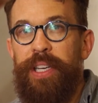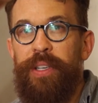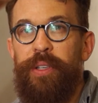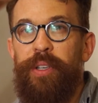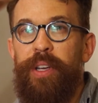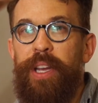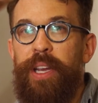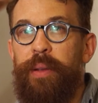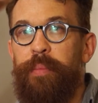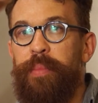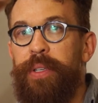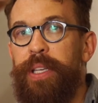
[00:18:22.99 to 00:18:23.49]

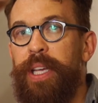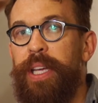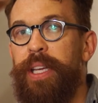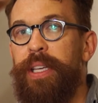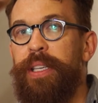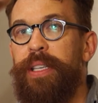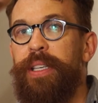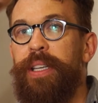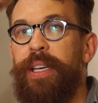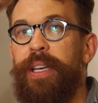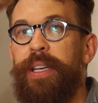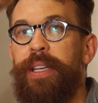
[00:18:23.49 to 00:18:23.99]
James had
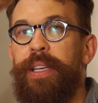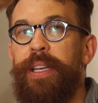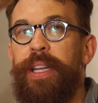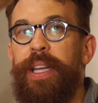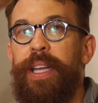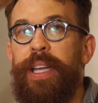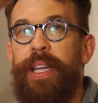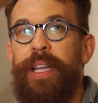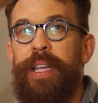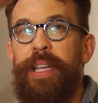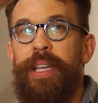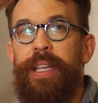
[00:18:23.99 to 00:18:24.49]
done
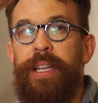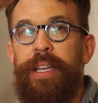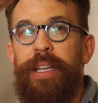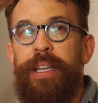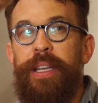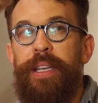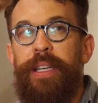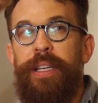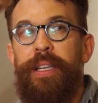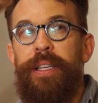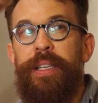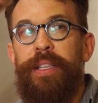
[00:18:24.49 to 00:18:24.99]
a
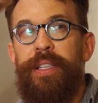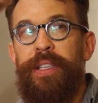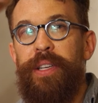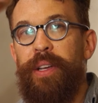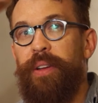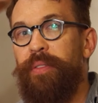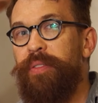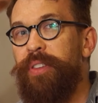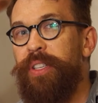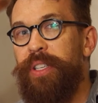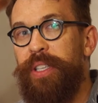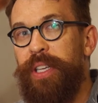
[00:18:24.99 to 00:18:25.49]

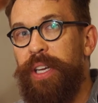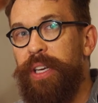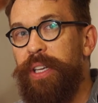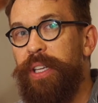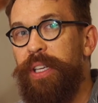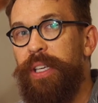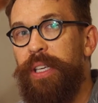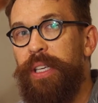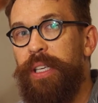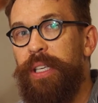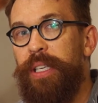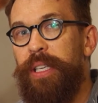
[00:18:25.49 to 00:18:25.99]

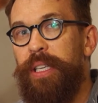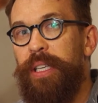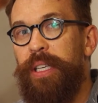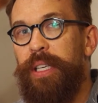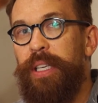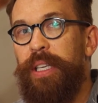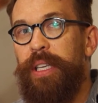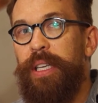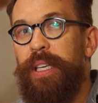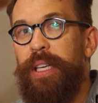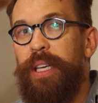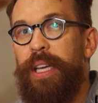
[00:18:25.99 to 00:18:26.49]
self-study,
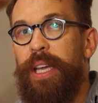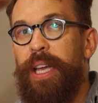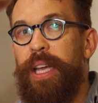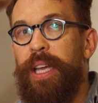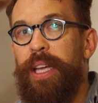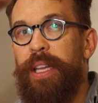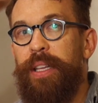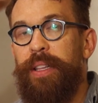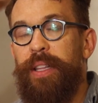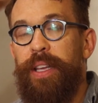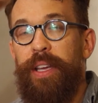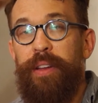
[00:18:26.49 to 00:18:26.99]

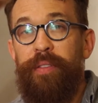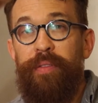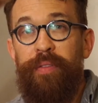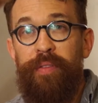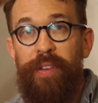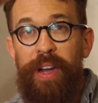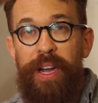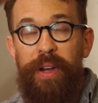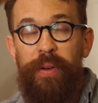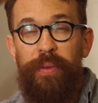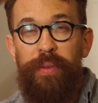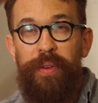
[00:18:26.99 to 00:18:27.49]
and they had
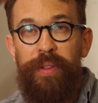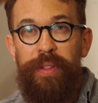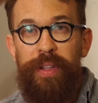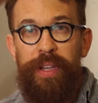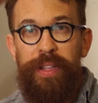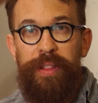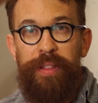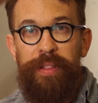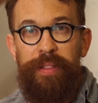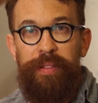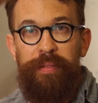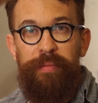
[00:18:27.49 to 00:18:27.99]
found
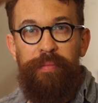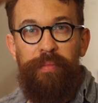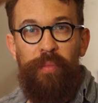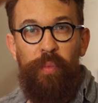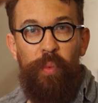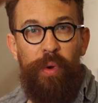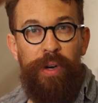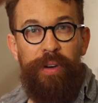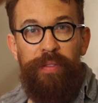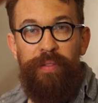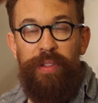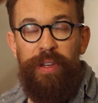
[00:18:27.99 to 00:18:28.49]
that
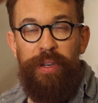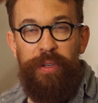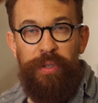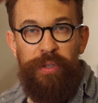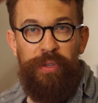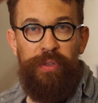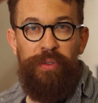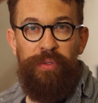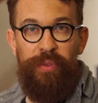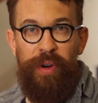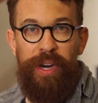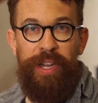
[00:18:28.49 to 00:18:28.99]
one of their
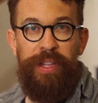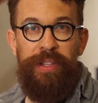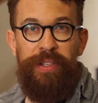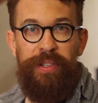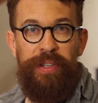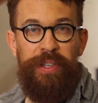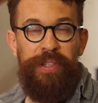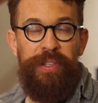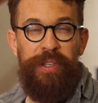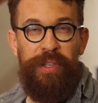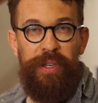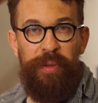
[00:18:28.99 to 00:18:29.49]
strengths
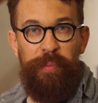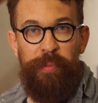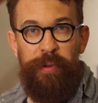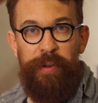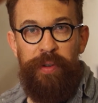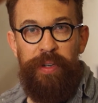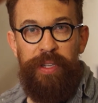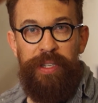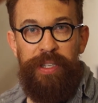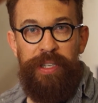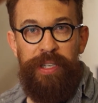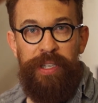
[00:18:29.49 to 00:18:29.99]
as a
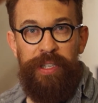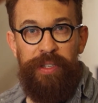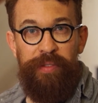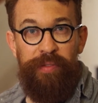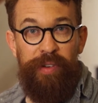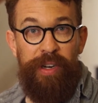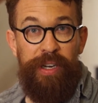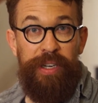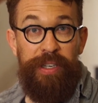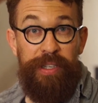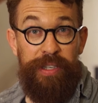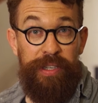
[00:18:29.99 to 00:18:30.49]
community is
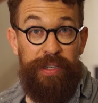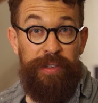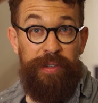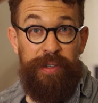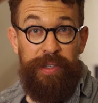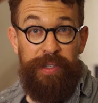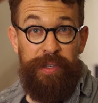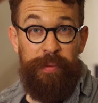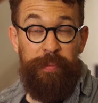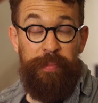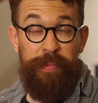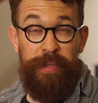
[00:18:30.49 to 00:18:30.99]

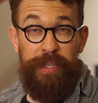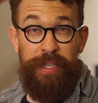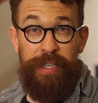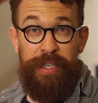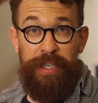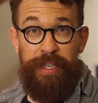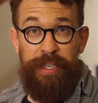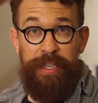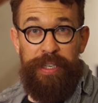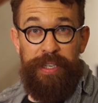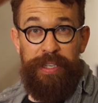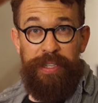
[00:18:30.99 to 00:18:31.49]
volunteerism.
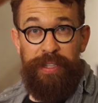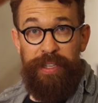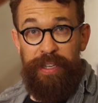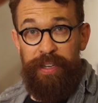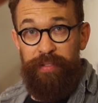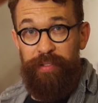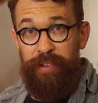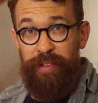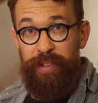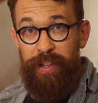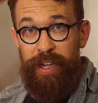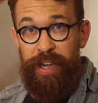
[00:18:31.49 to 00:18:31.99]
They have
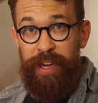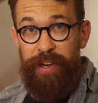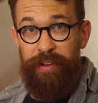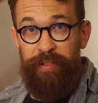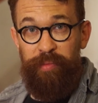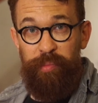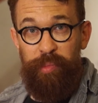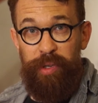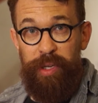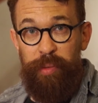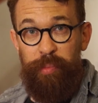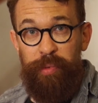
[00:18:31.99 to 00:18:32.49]
a lot of
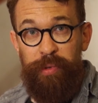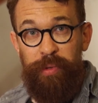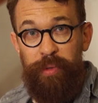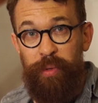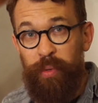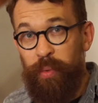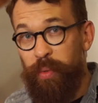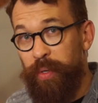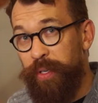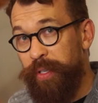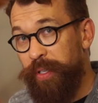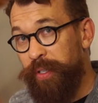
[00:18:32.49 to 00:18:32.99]
people who
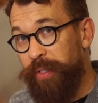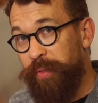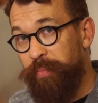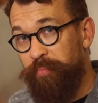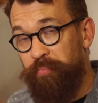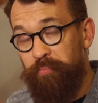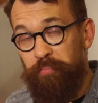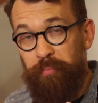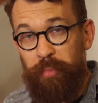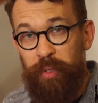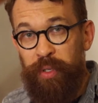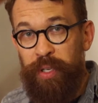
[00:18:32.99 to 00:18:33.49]
will
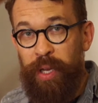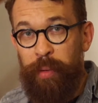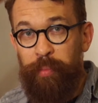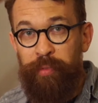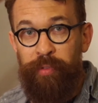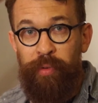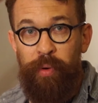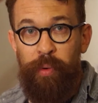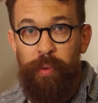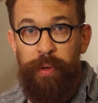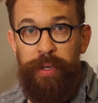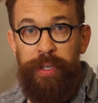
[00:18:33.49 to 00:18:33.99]
step
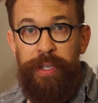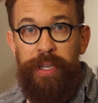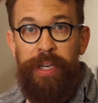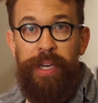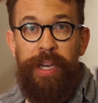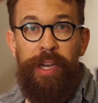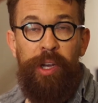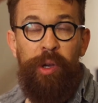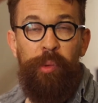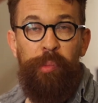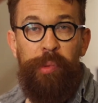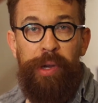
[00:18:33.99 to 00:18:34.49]
forward to
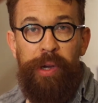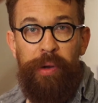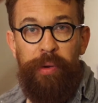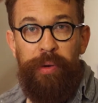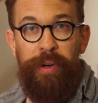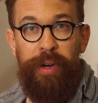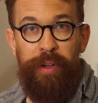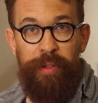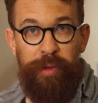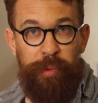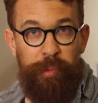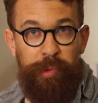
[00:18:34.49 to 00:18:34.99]
help out
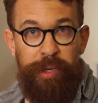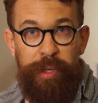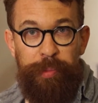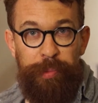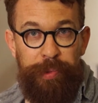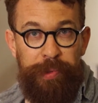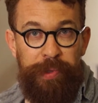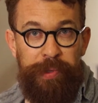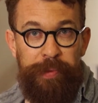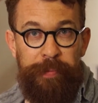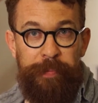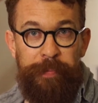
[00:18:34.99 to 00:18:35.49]
other
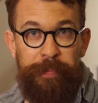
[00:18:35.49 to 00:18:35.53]
people.